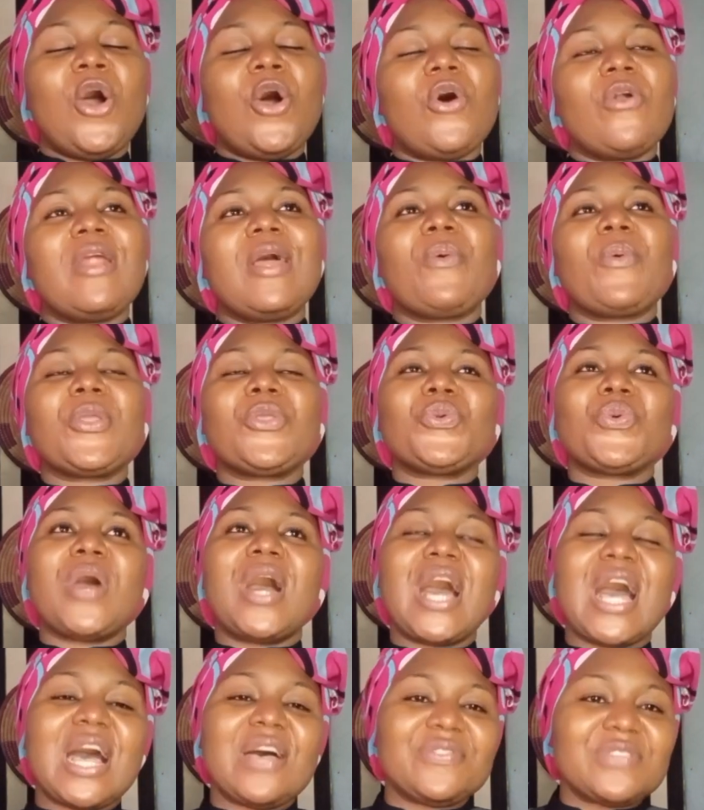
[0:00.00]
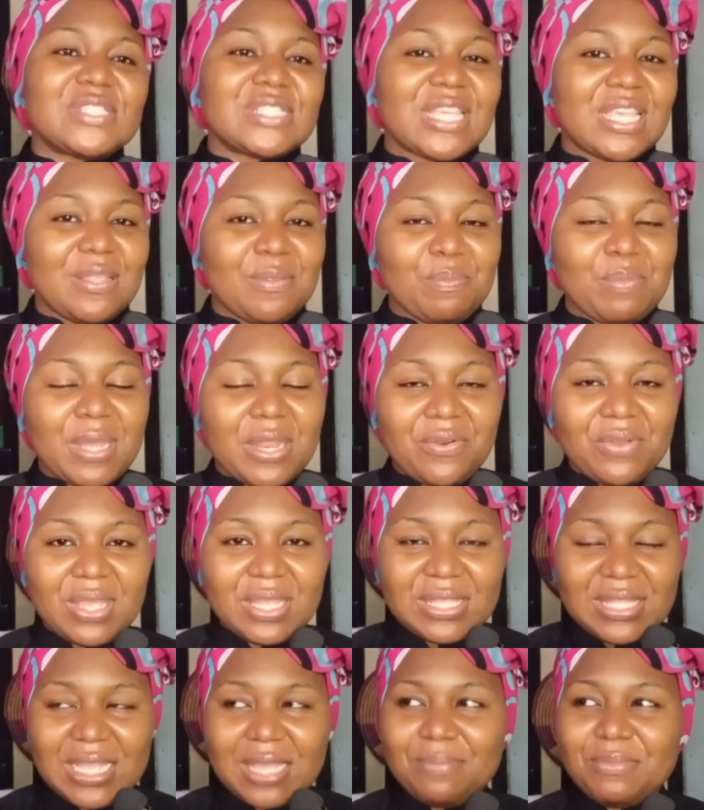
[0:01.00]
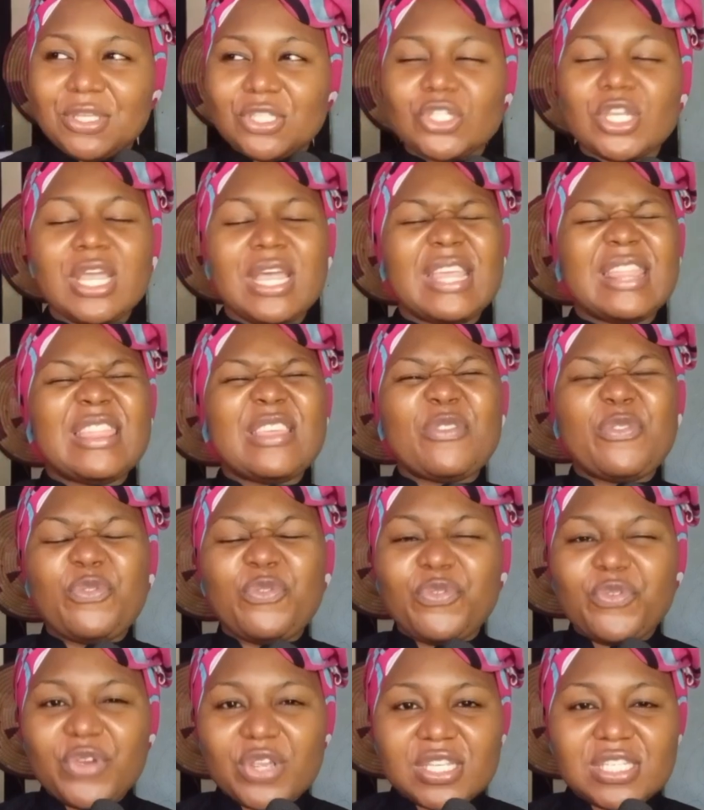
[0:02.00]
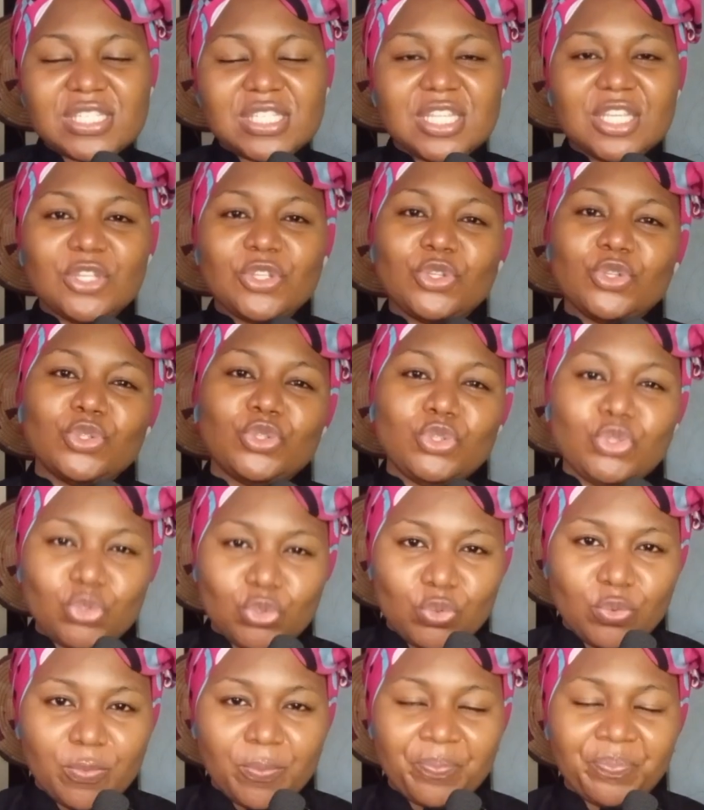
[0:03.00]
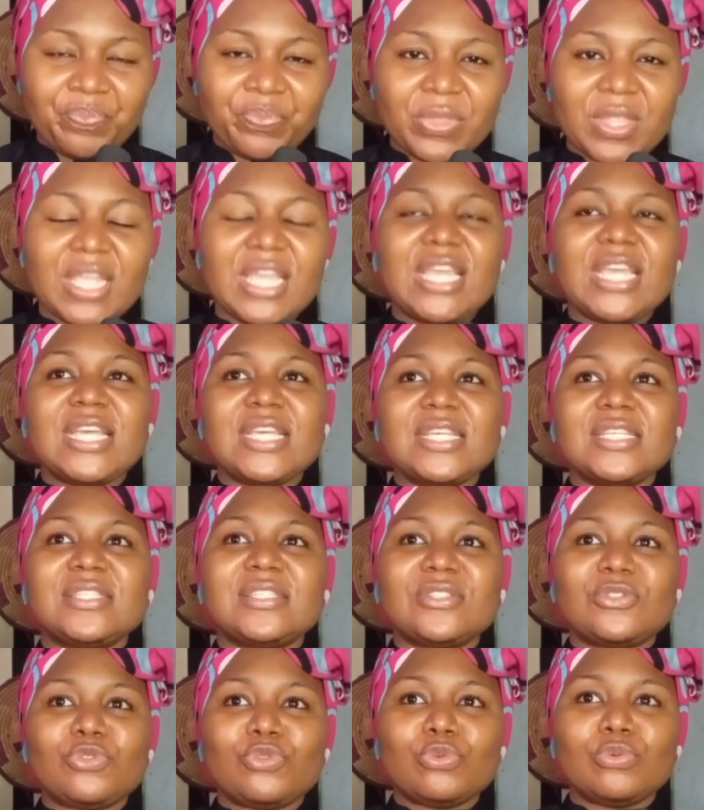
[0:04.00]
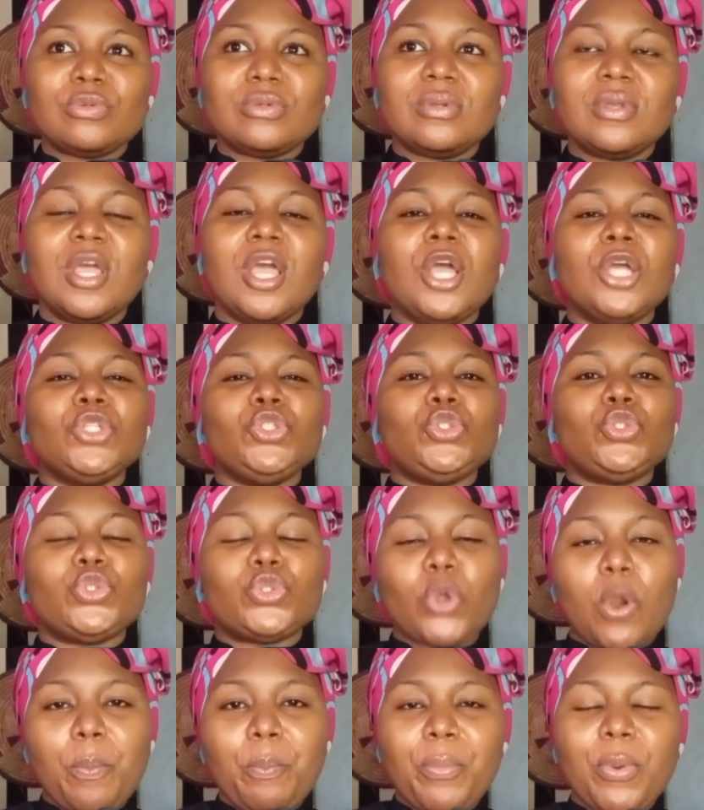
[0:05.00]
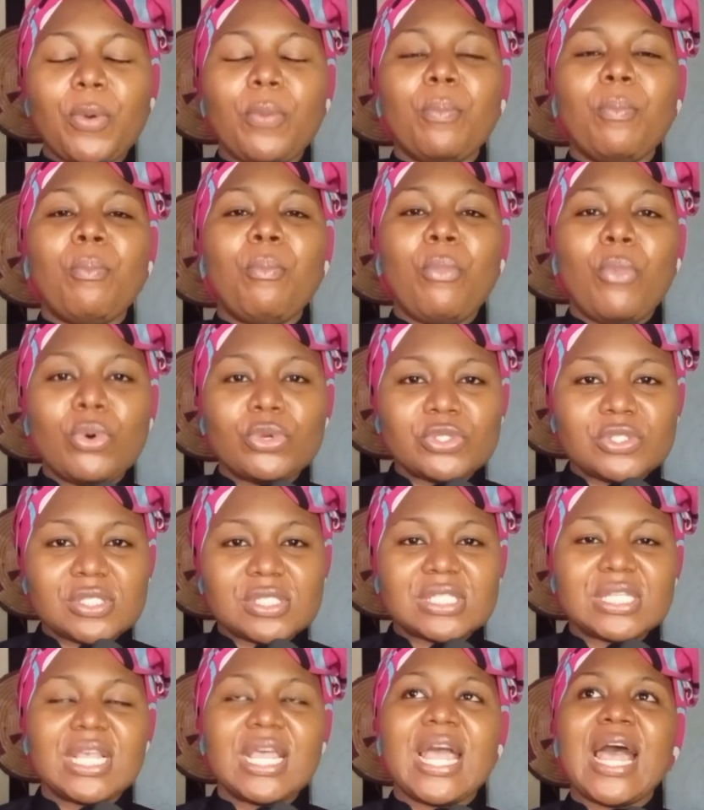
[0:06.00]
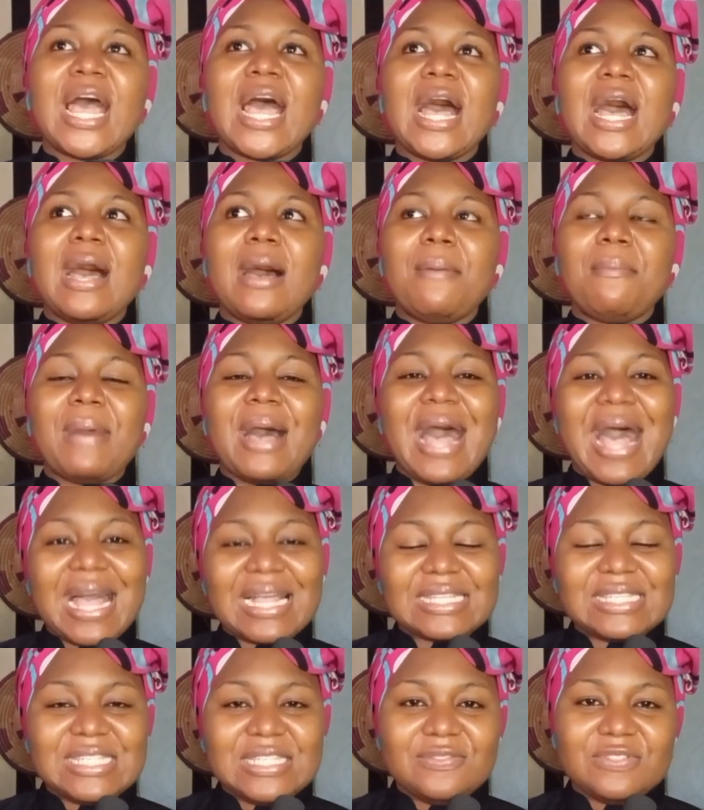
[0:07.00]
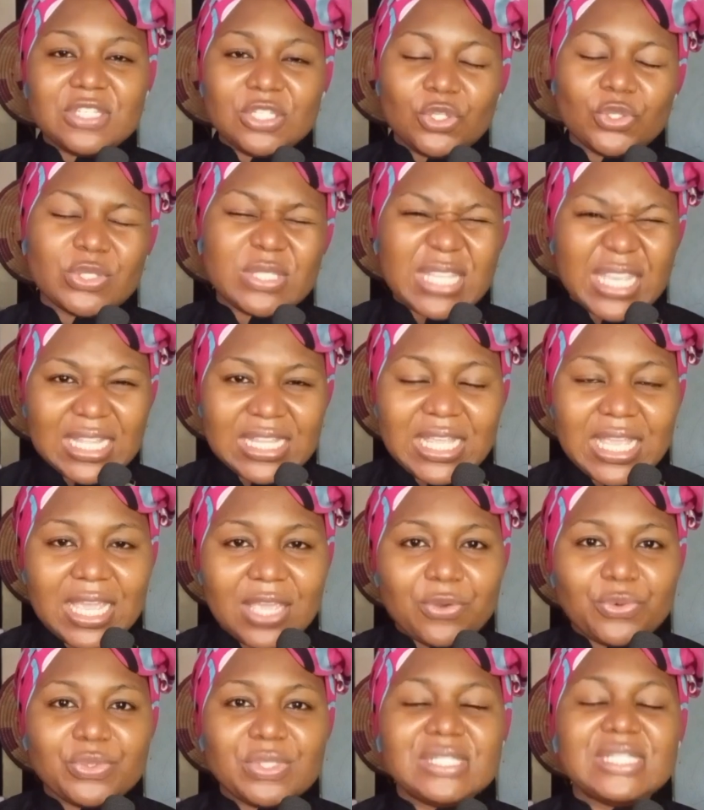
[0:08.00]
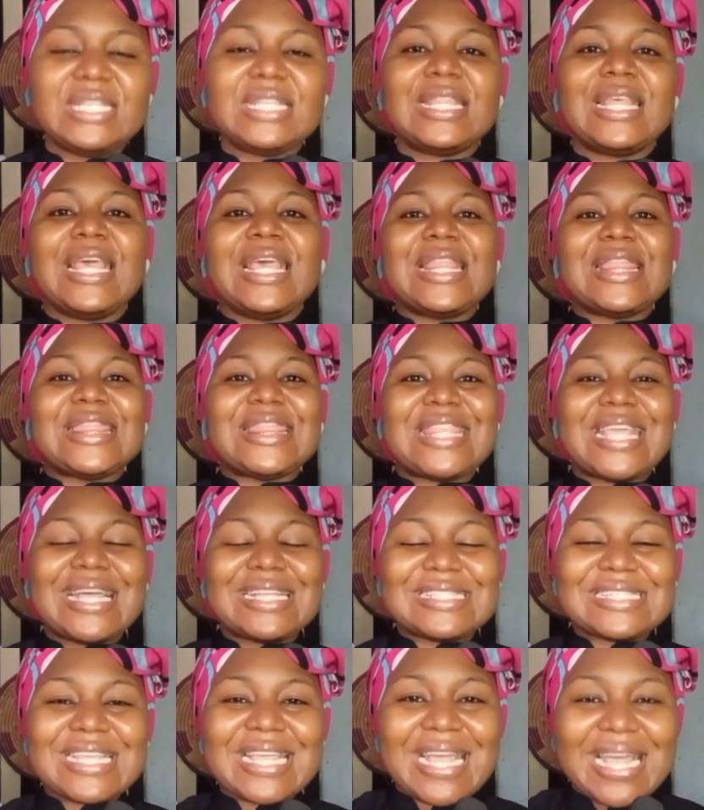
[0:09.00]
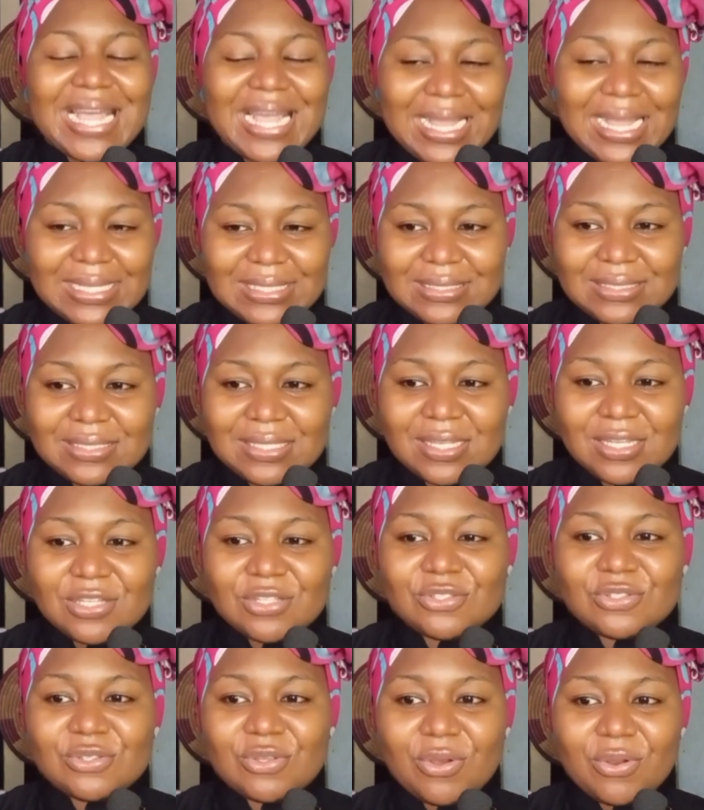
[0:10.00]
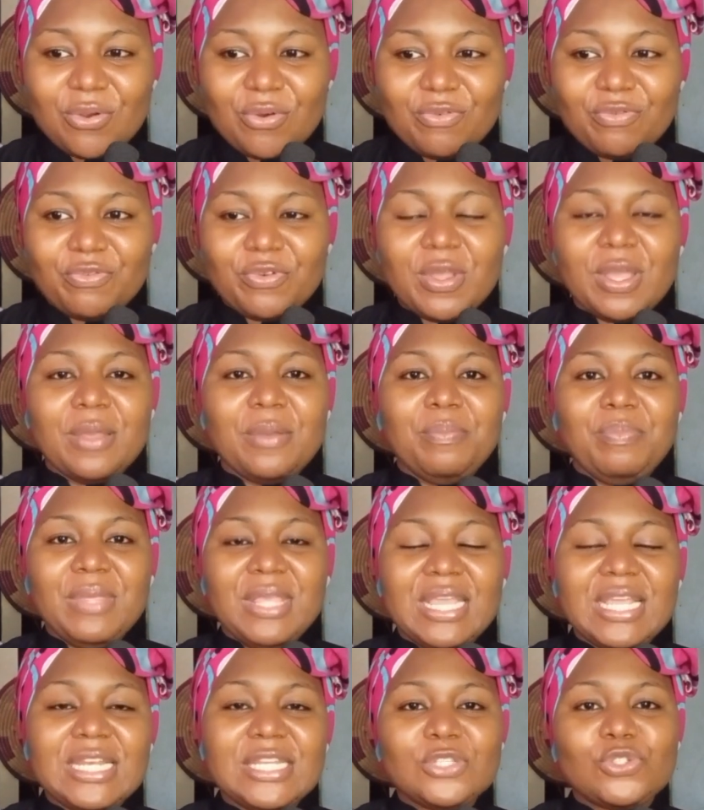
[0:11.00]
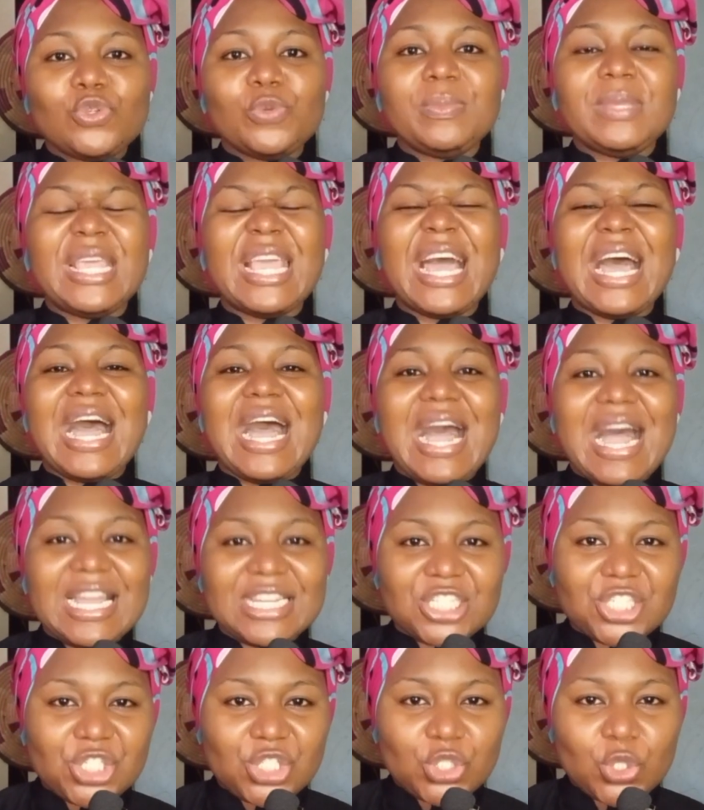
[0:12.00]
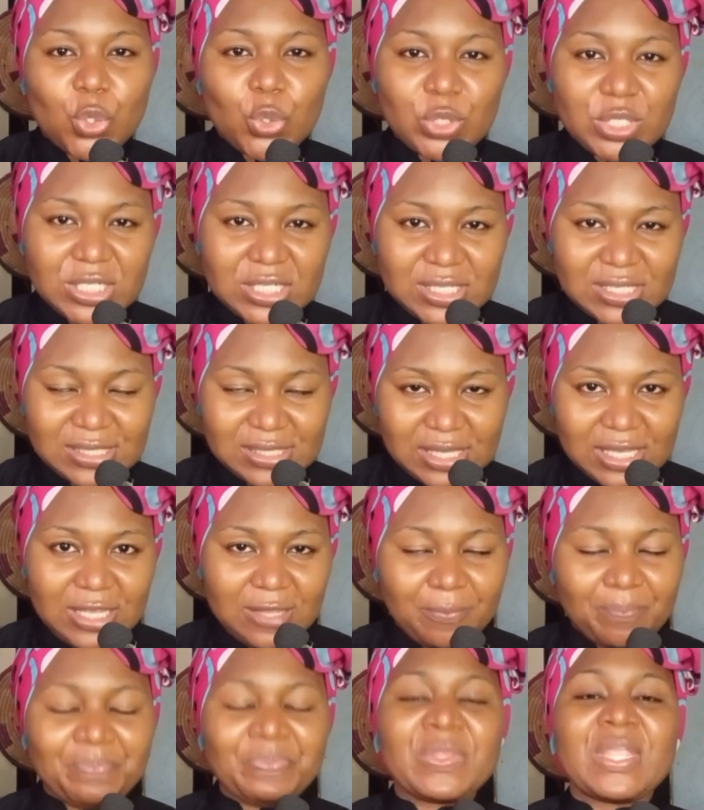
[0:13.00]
All right, when you have skin barrier damage, the first thing you do is to drop most actives in your skincare routine that can sort of be a little bit harsh on the skin.